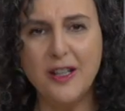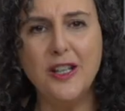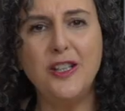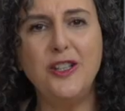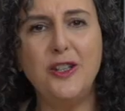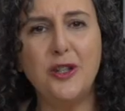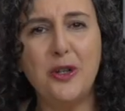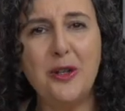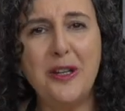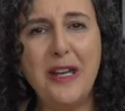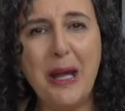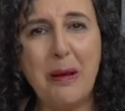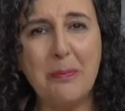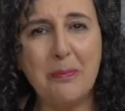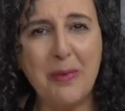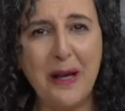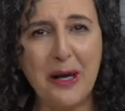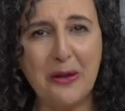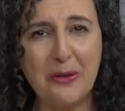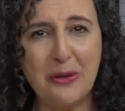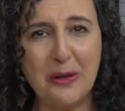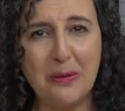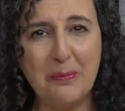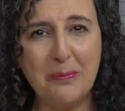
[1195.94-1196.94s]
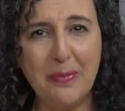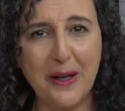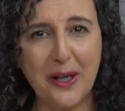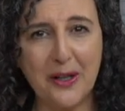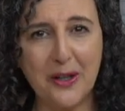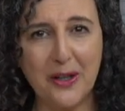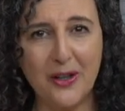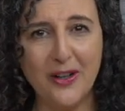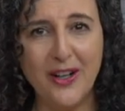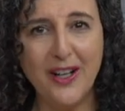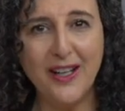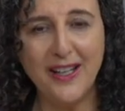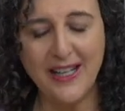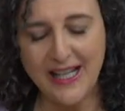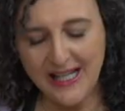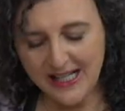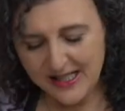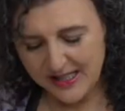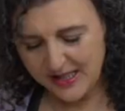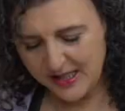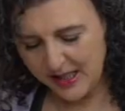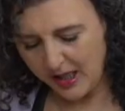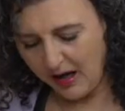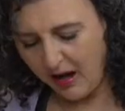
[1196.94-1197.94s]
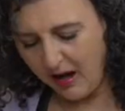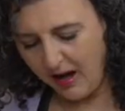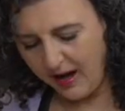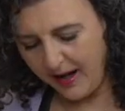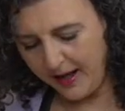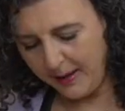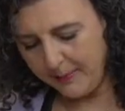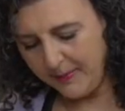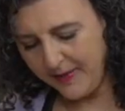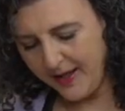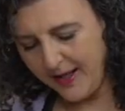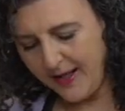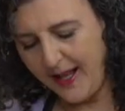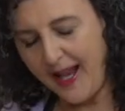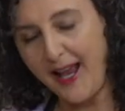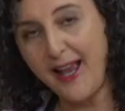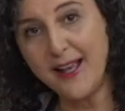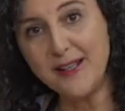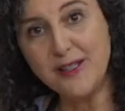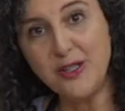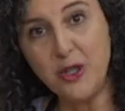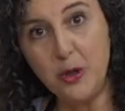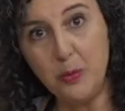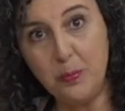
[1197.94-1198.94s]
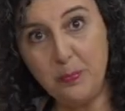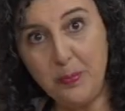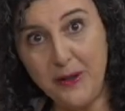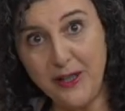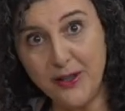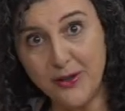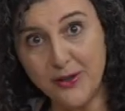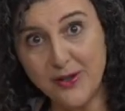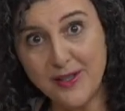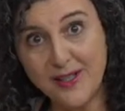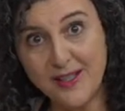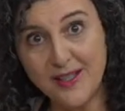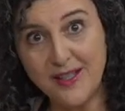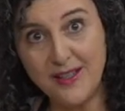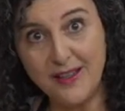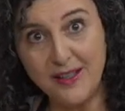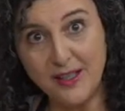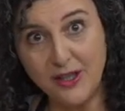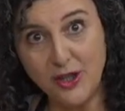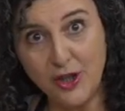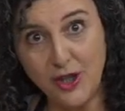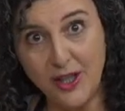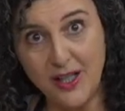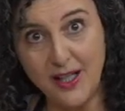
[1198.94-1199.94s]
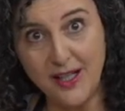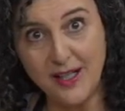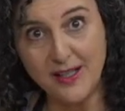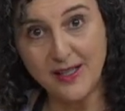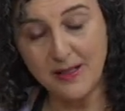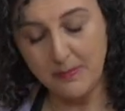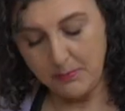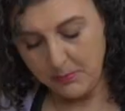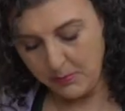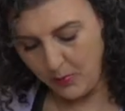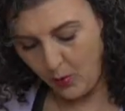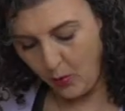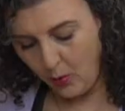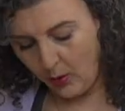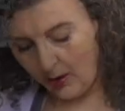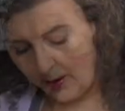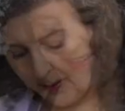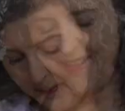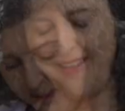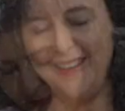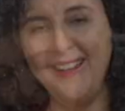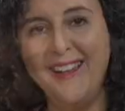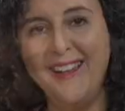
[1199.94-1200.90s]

You'll get better and better in time as you pierce the cheese more.